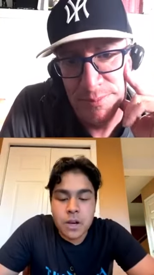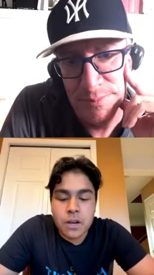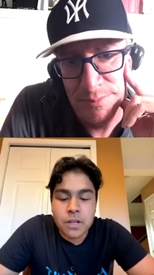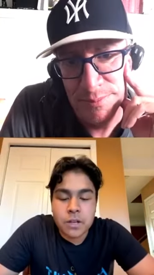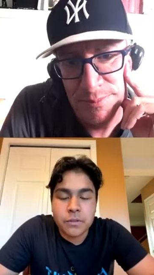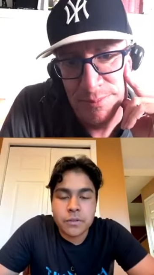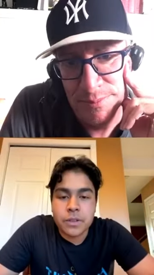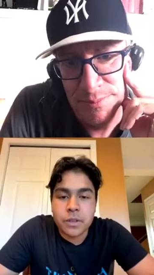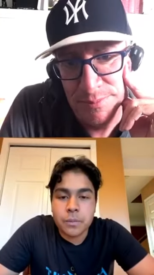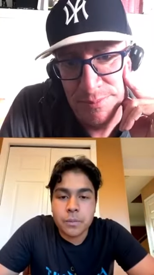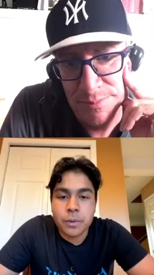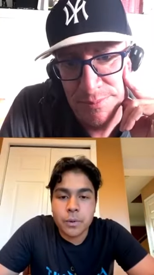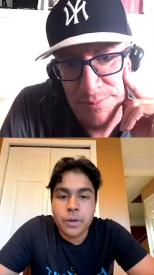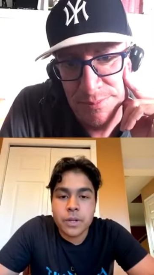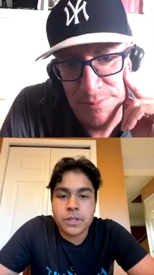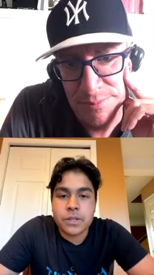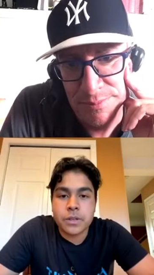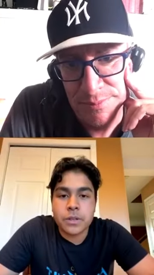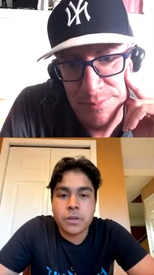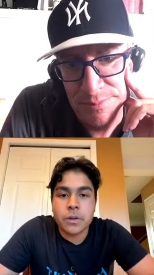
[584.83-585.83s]
Speaker 1: with the boys on the
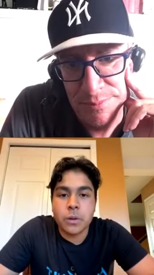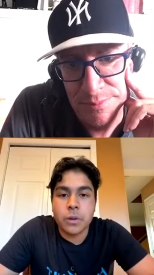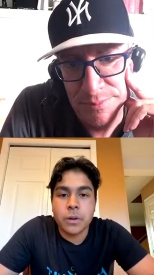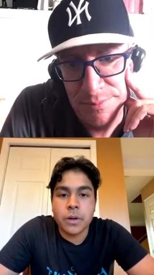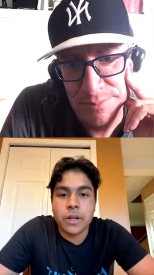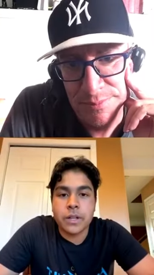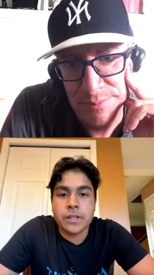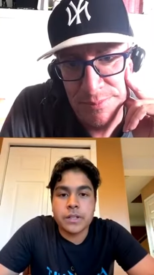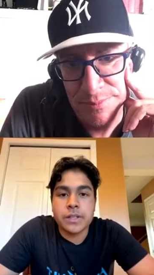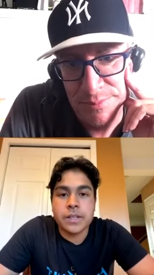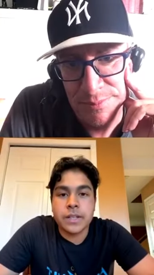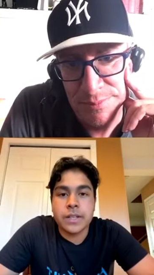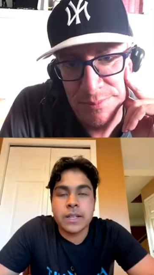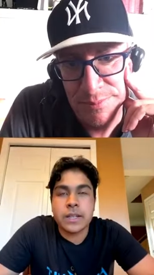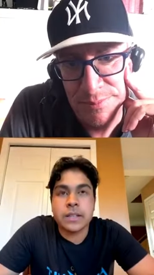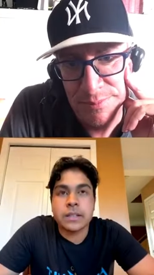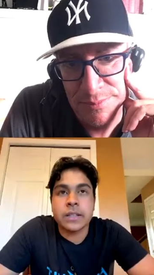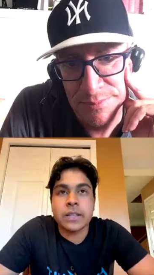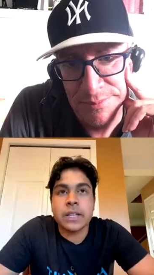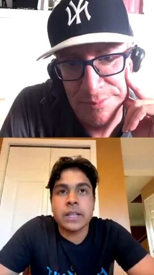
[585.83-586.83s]
court, seeing
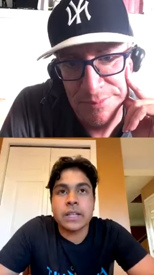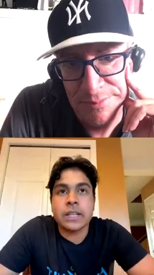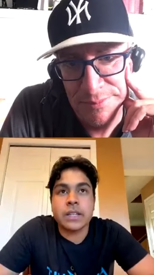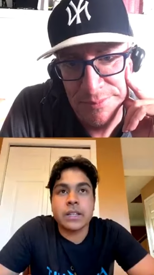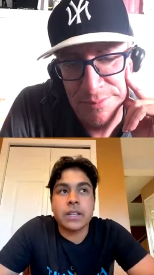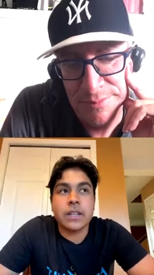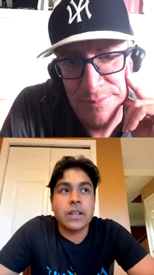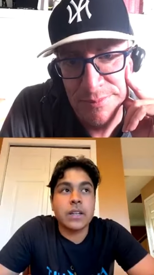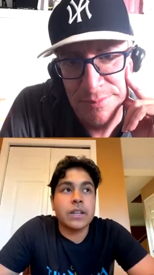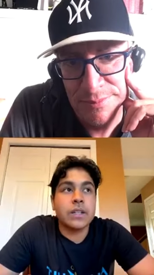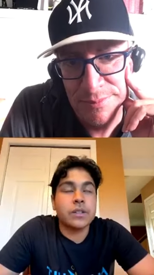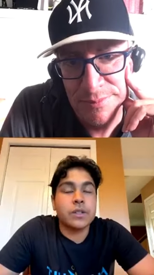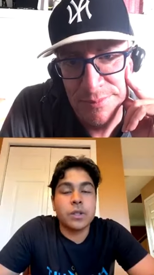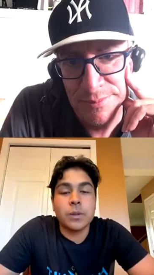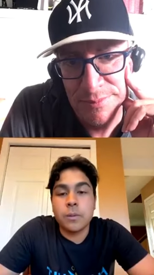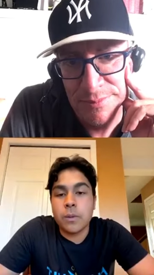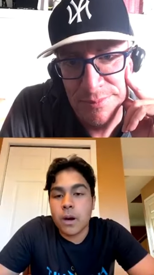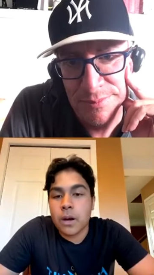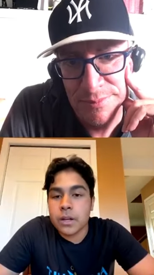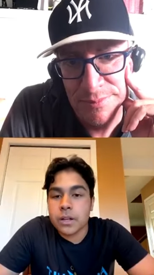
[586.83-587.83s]
like two
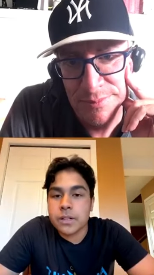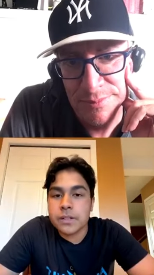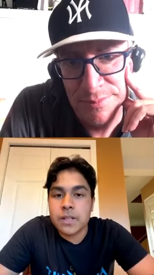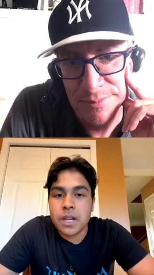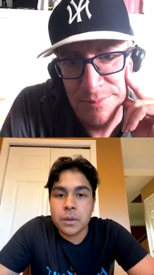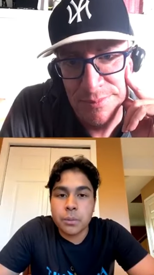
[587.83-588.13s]
blockers up, one